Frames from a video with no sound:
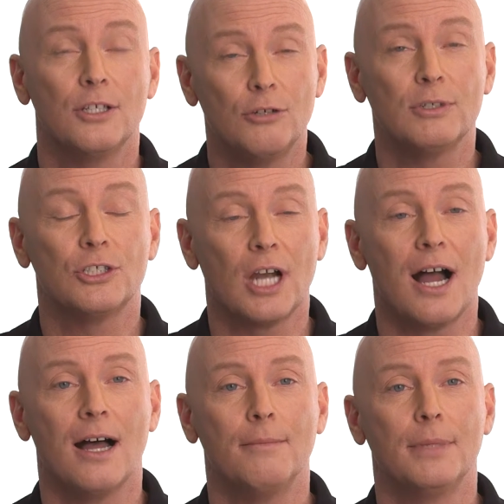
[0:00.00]
do a
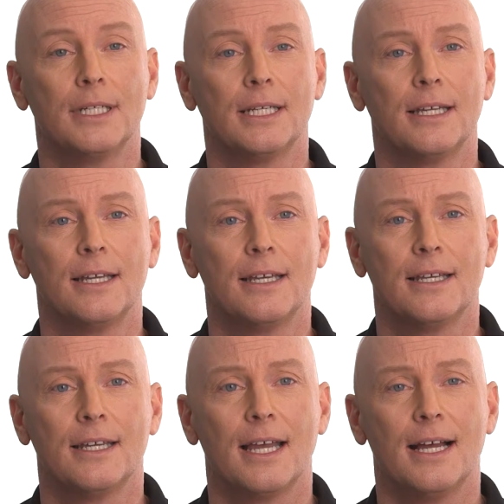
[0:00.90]
job
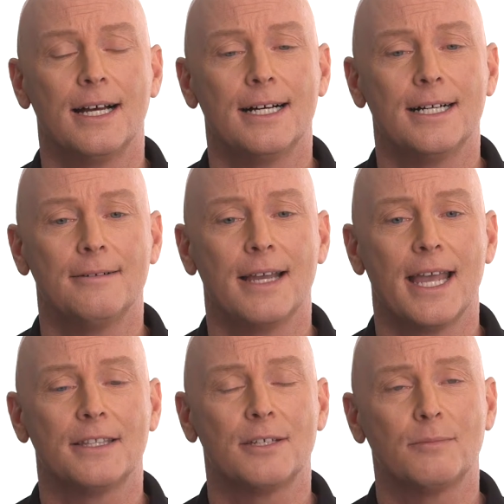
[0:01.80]

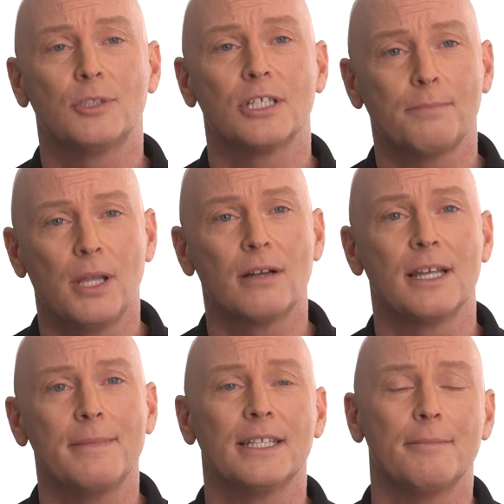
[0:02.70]
and to just plug
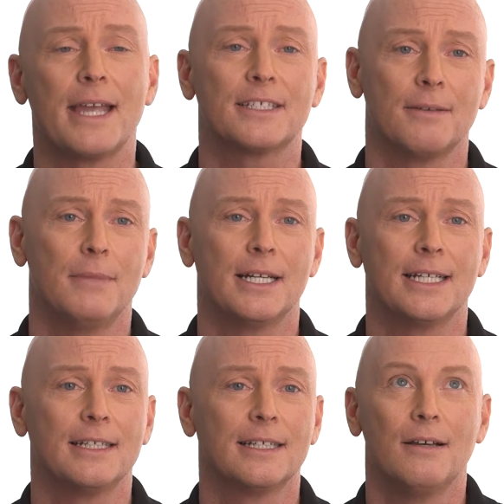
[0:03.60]
them in to make some
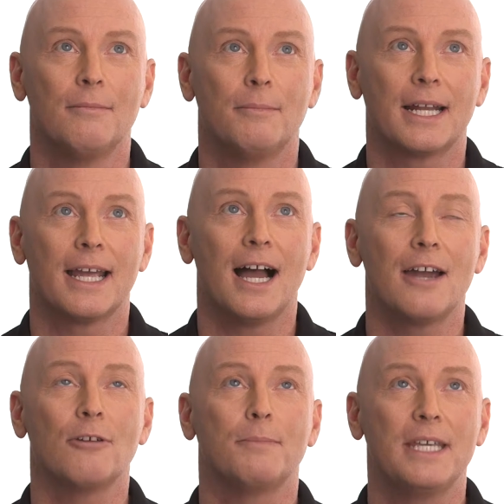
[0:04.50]
money. But I
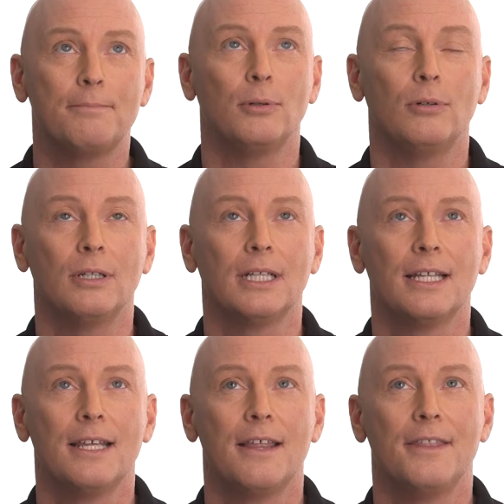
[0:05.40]
hired people
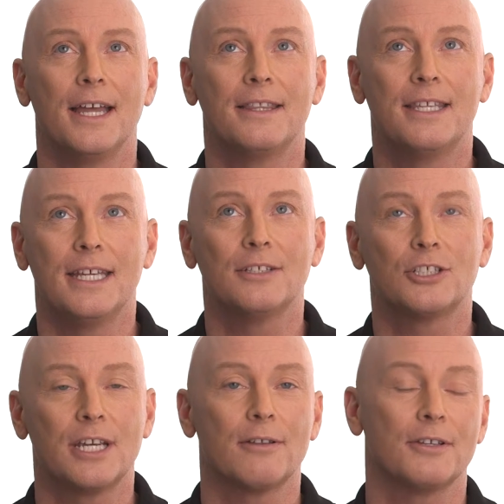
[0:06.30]
that didn't
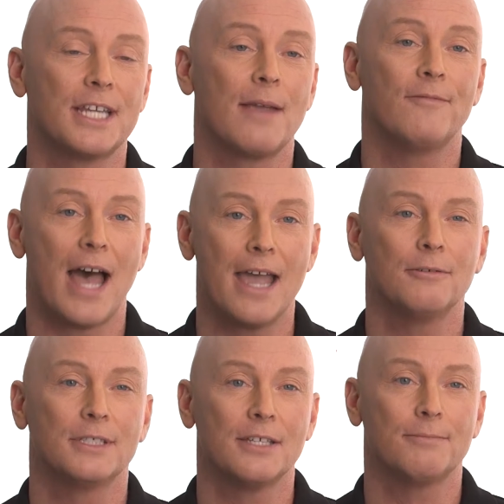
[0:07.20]
share the same
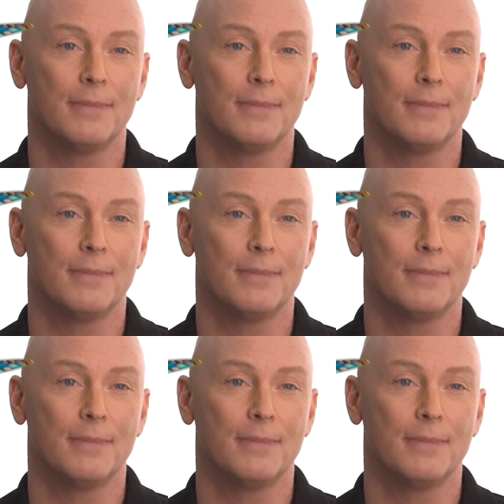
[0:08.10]
values as